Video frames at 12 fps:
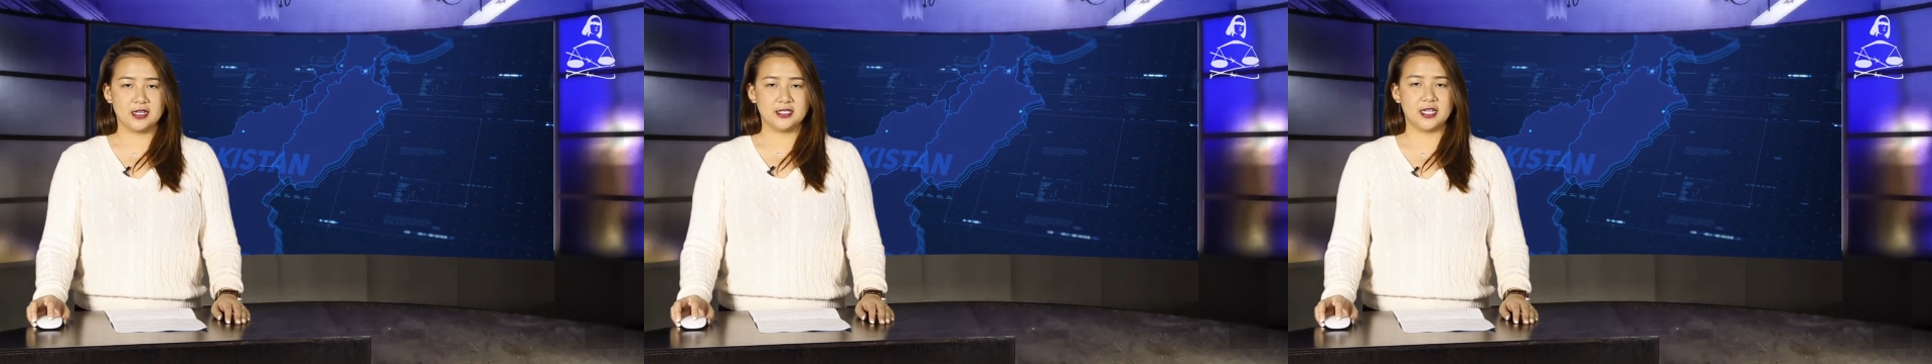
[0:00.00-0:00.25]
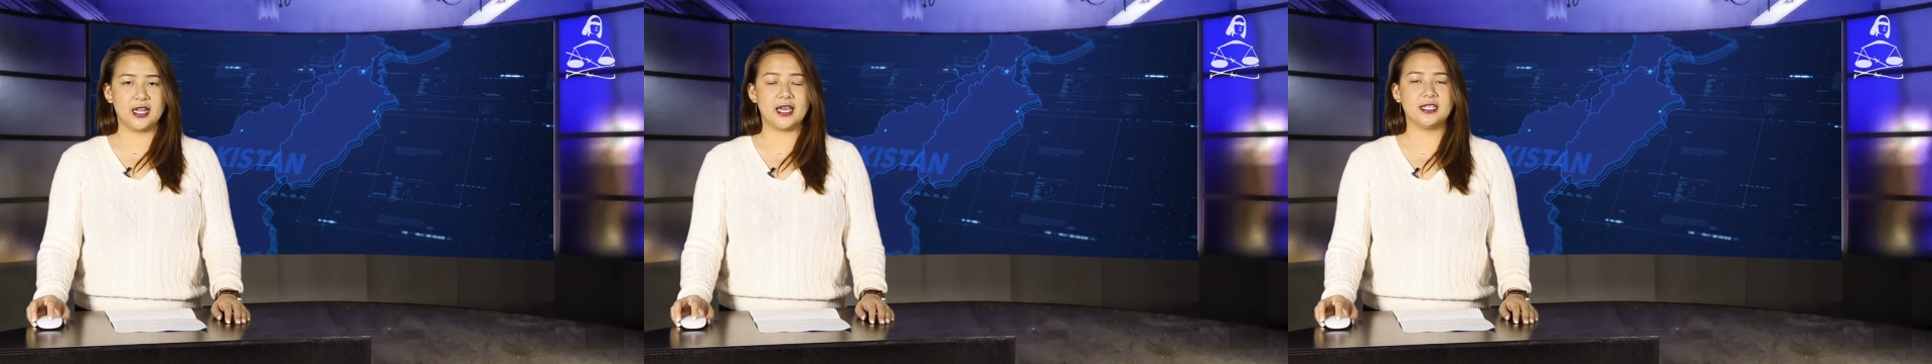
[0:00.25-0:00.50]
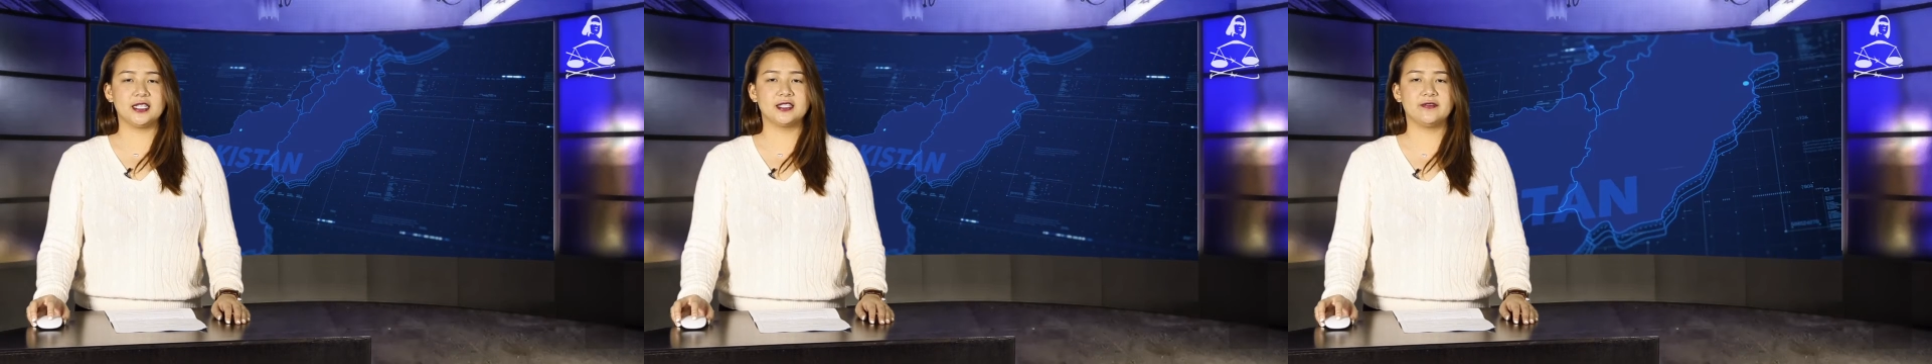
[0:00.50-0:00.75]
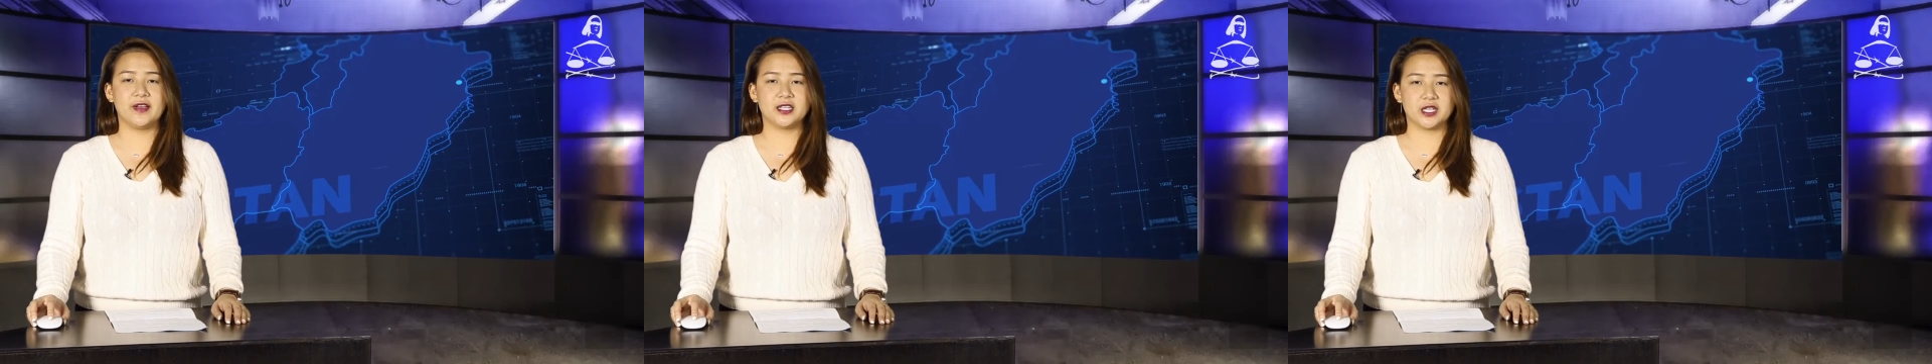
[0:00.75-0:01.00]
The
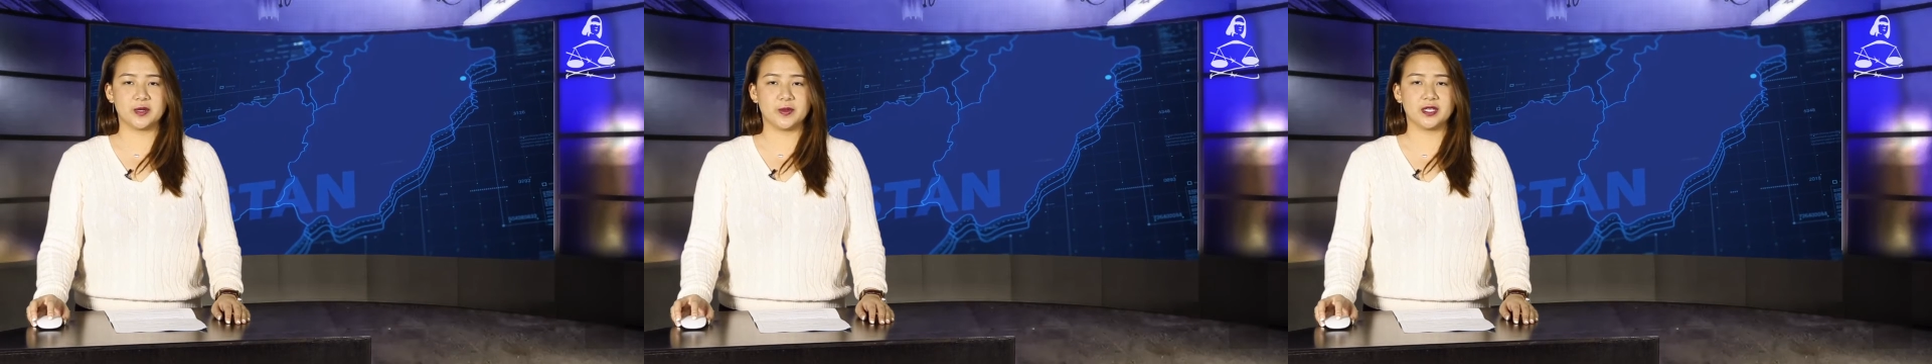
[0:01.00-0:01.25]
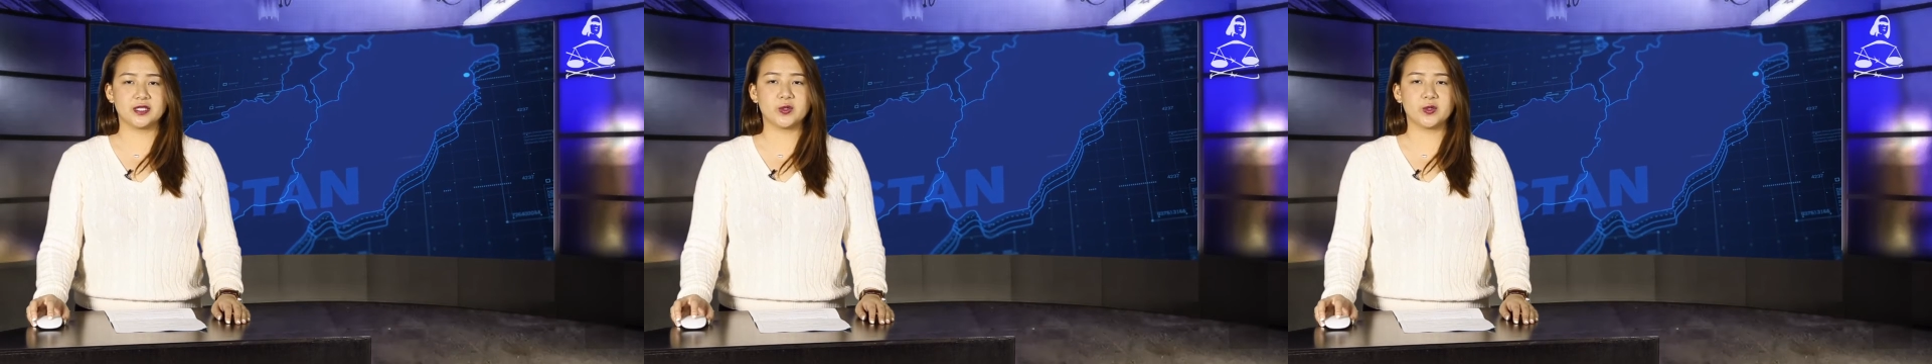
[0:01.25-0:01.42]
latest victim is